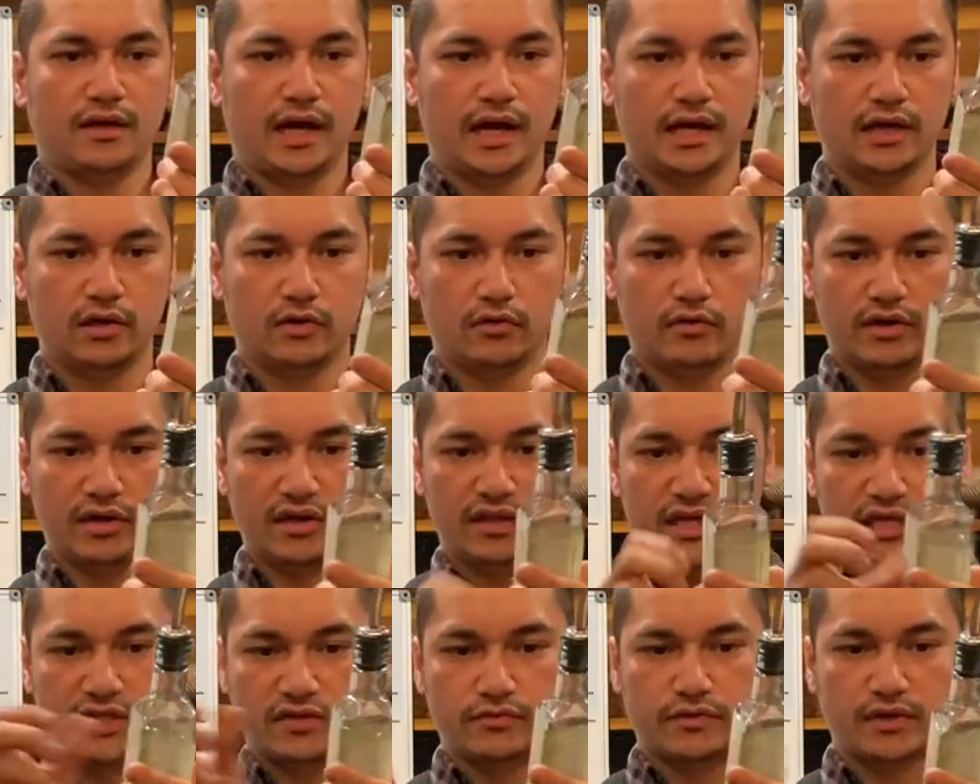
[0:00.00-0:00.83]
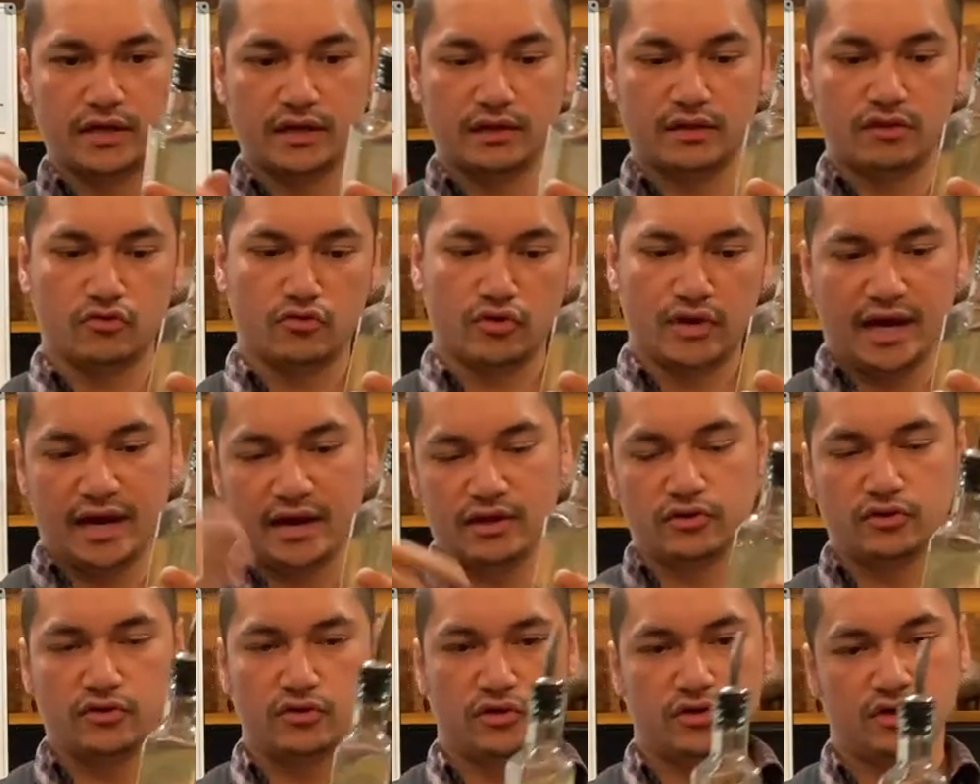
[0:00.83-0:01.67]
I call it this way to
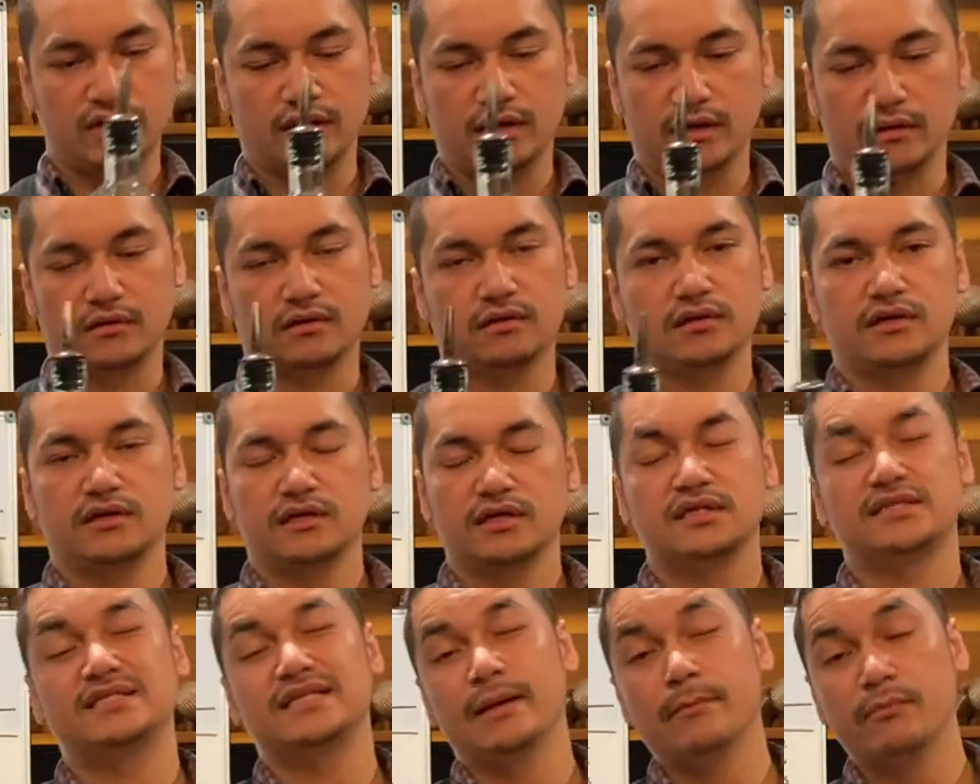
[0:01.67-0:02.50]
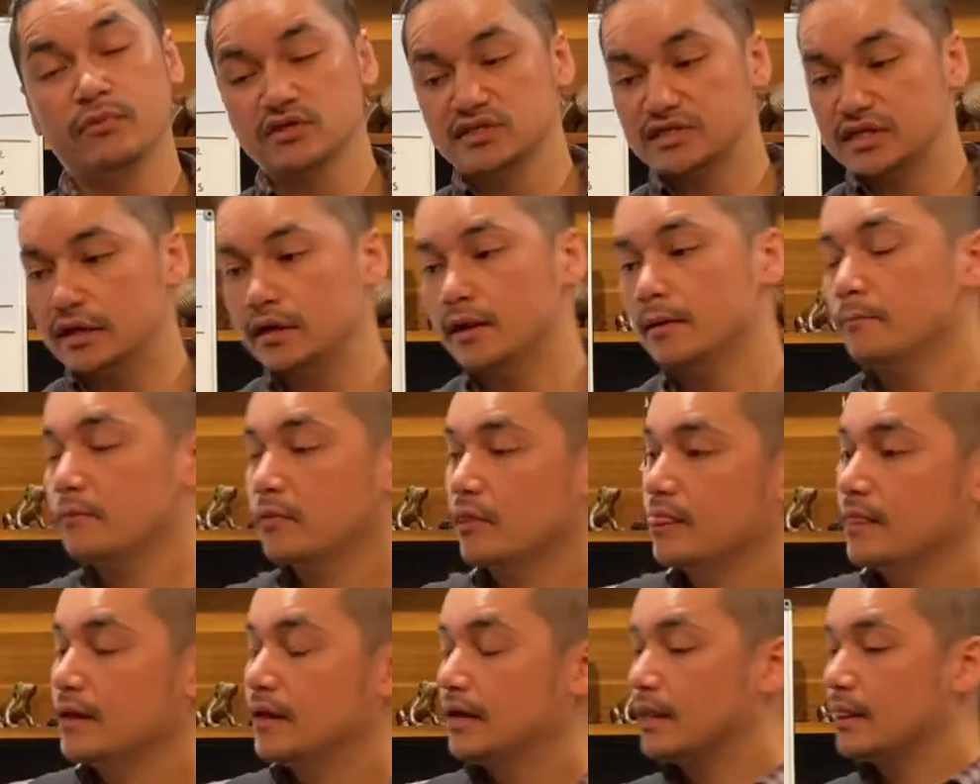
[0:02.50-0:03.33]
counter the simple syrup,
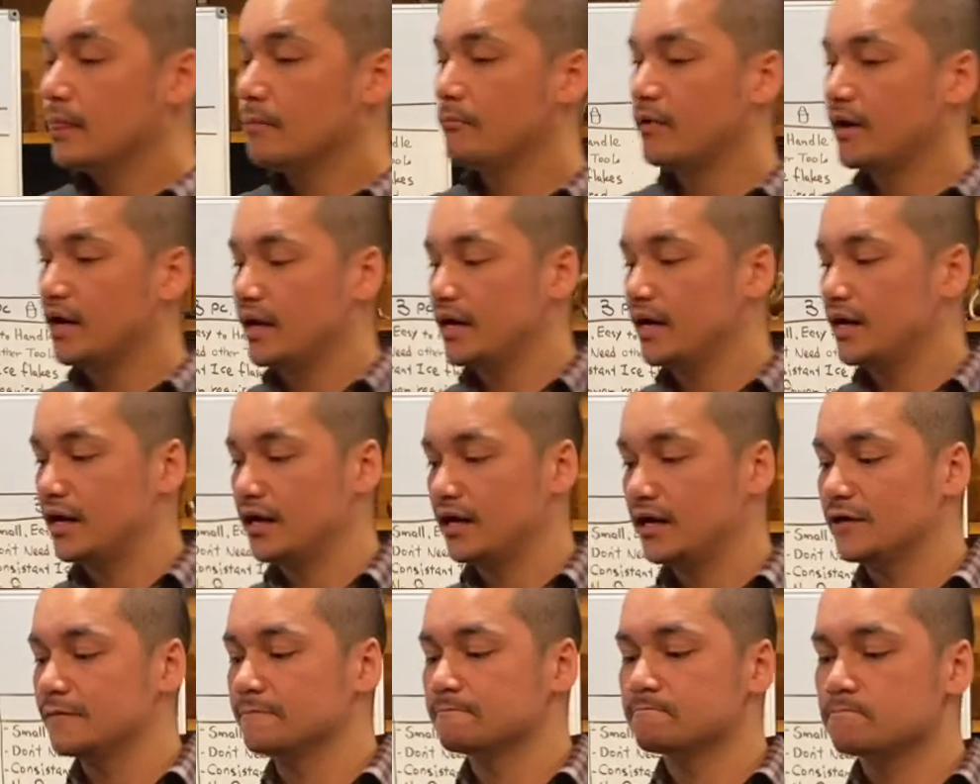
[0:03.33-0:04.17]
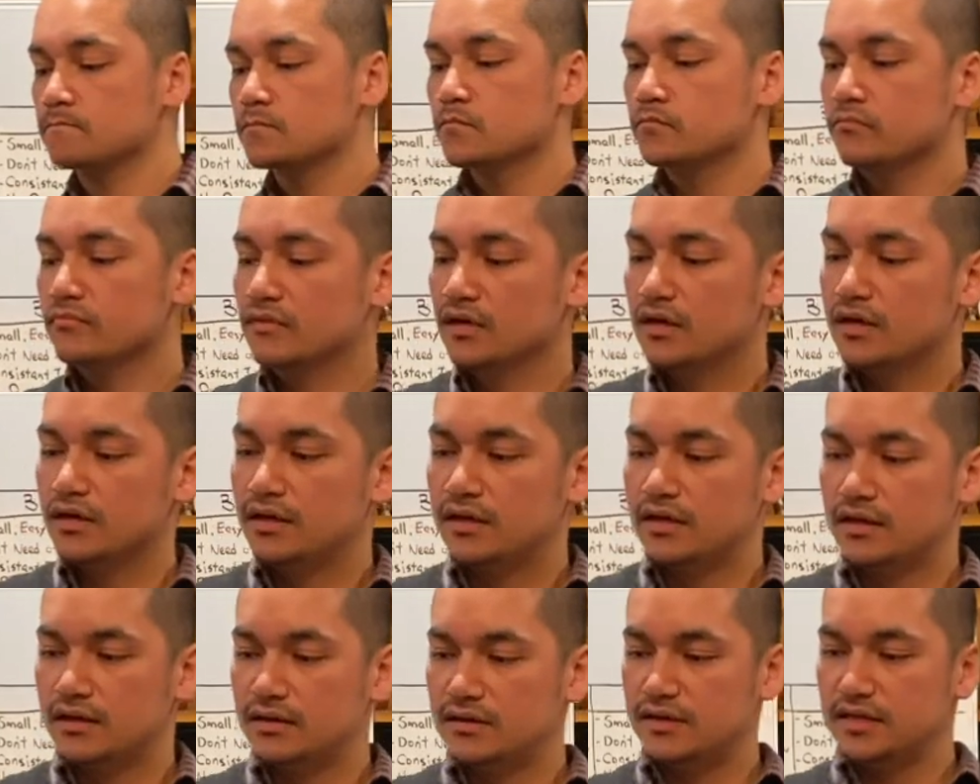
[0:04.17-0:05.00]
but uh,
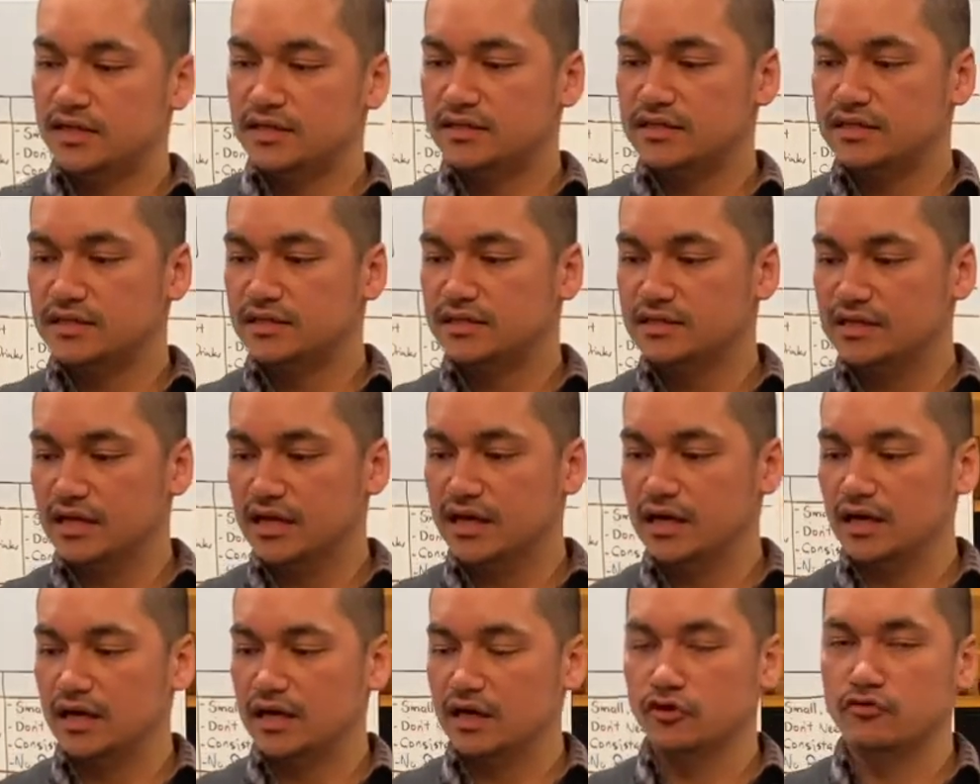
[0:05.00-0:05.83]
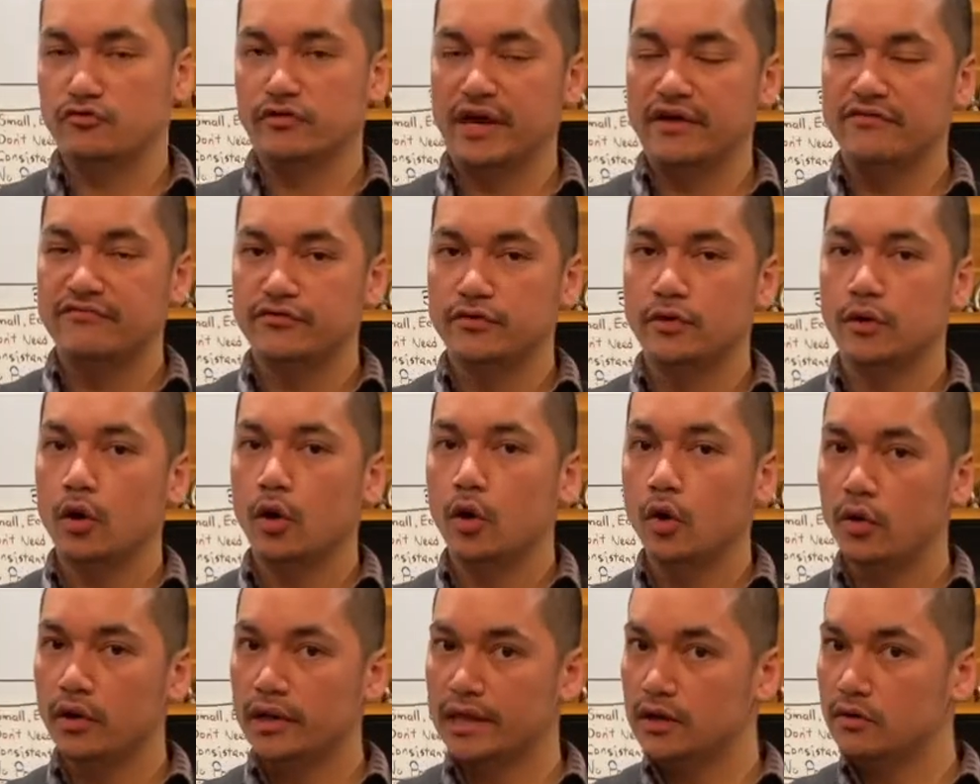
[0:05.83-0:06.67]
this is a grapefruit
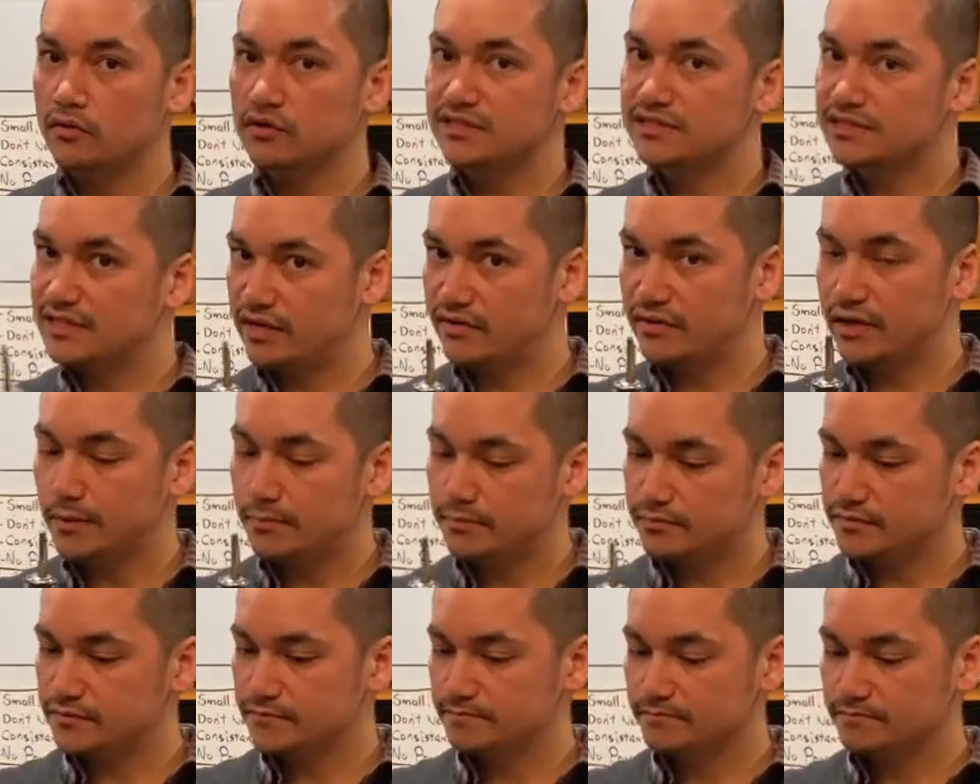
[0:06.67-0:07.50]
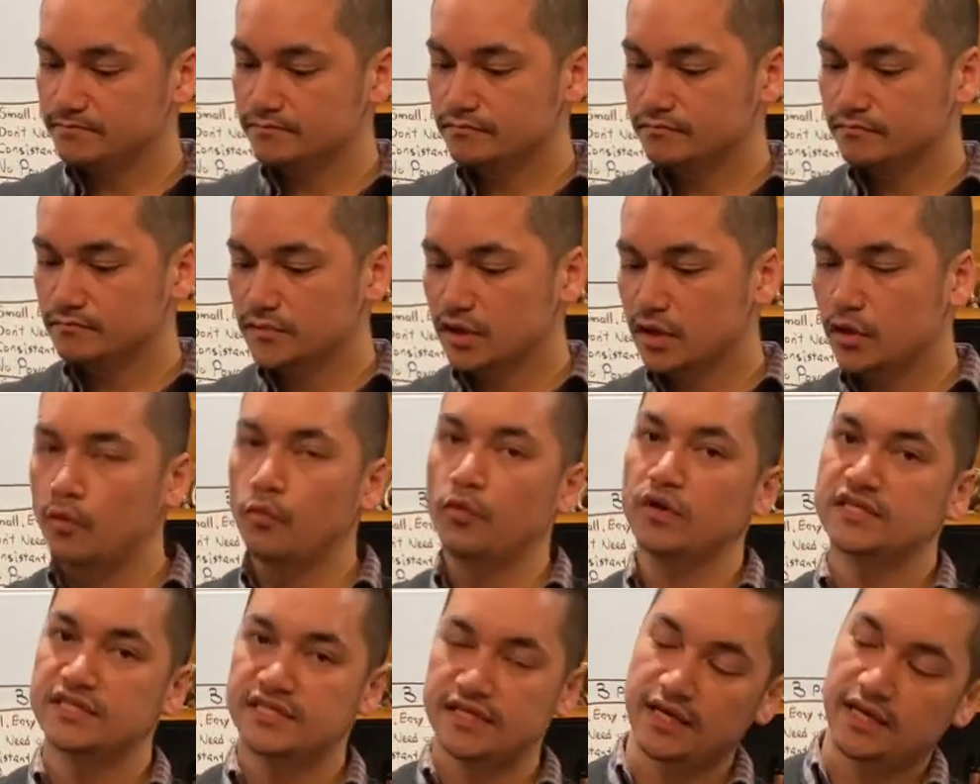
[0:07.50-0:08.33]
oleo syrup, which